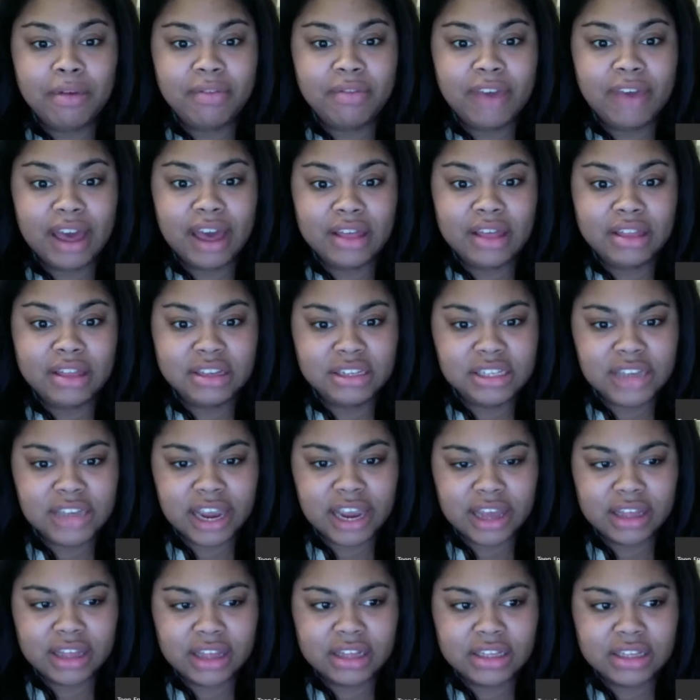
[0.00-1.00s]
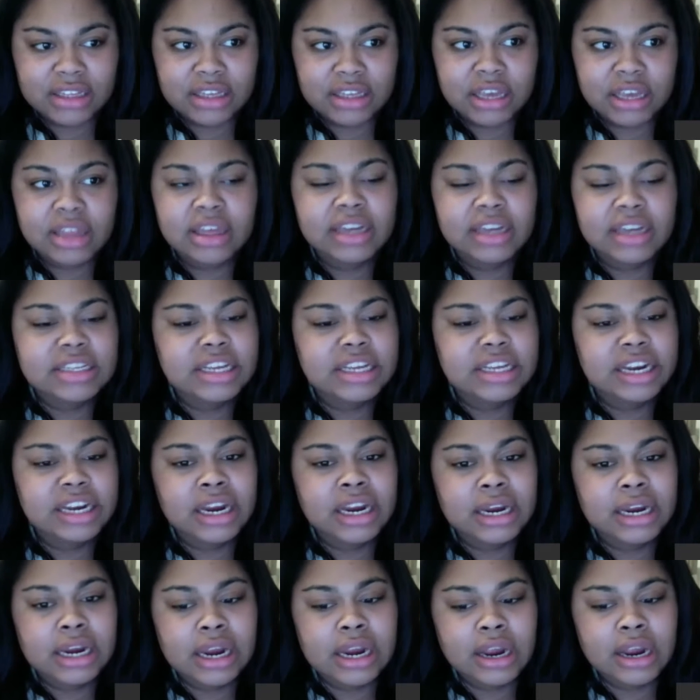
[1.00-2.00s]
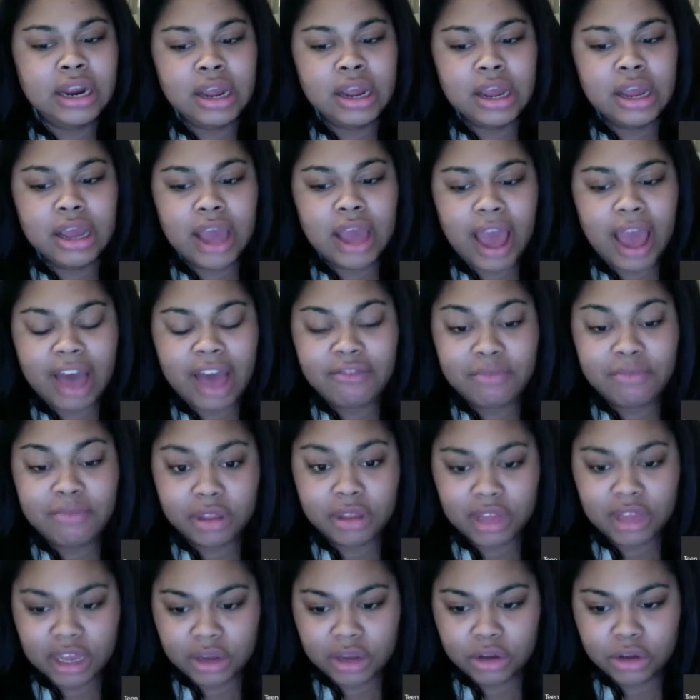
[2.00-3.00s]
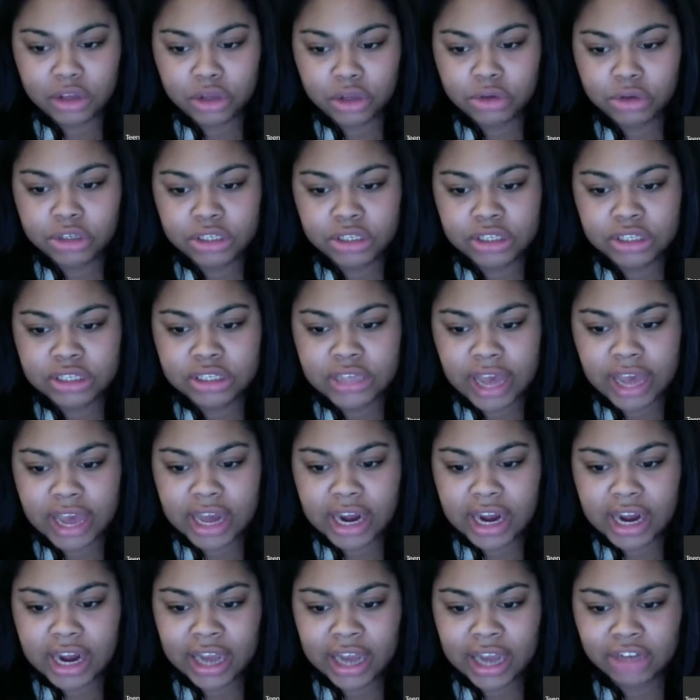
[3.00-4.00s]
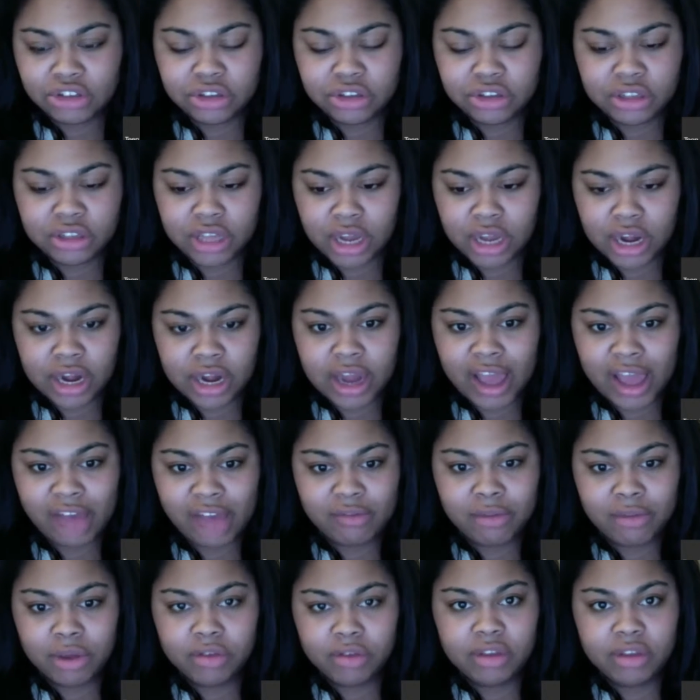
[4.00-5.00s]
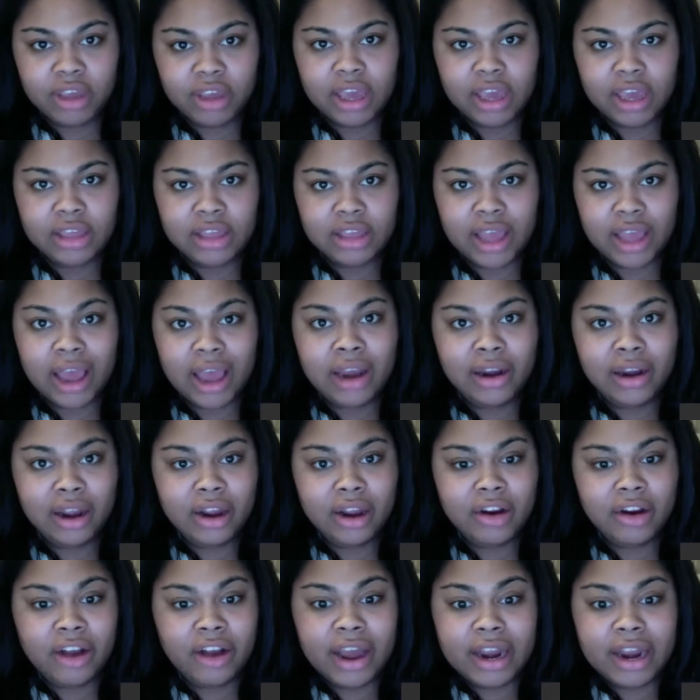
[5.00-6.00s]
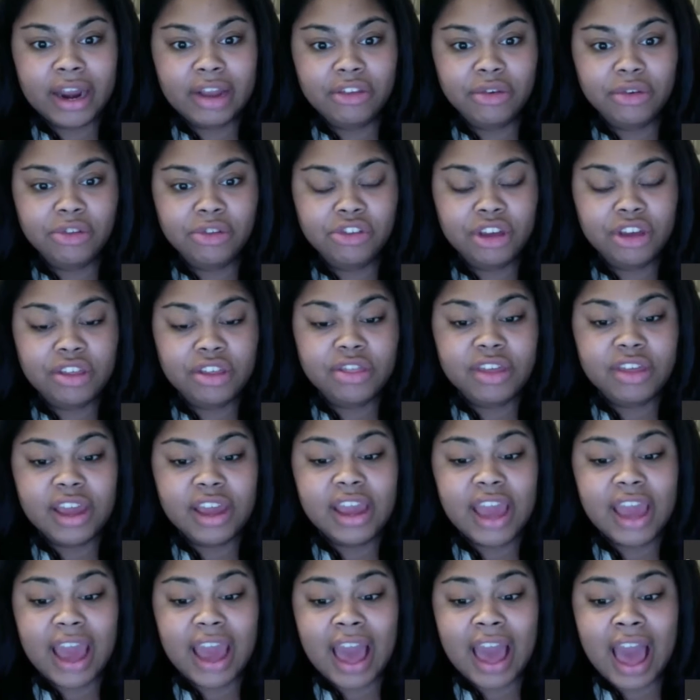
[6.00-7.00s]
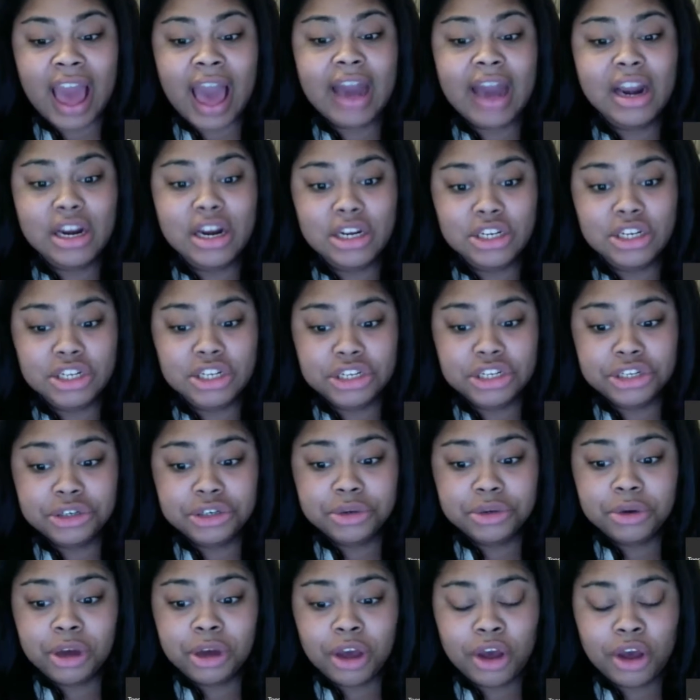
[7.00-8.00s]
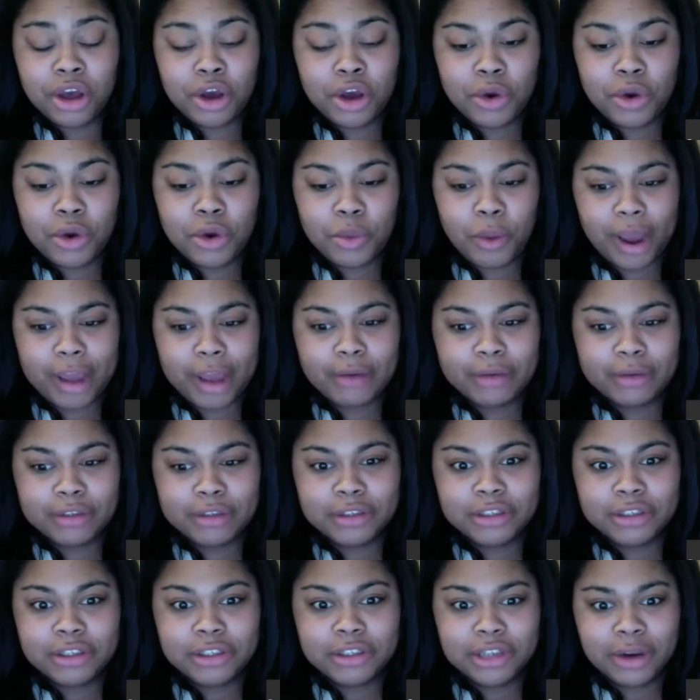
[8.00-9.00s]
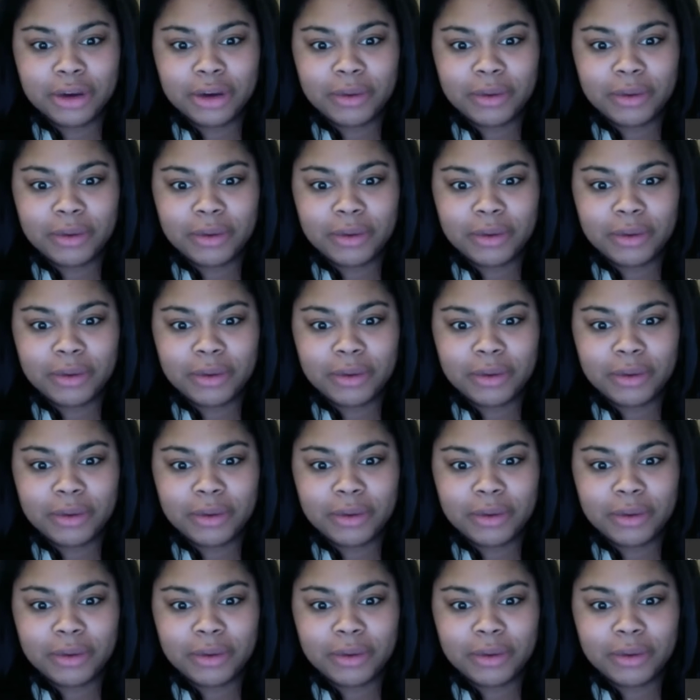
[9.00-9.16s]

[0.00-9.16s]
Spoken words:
that, the silence thing, they didn't have me like you just said, Ashlyn, they didn't have music in the ending credits, which I think added to why it was so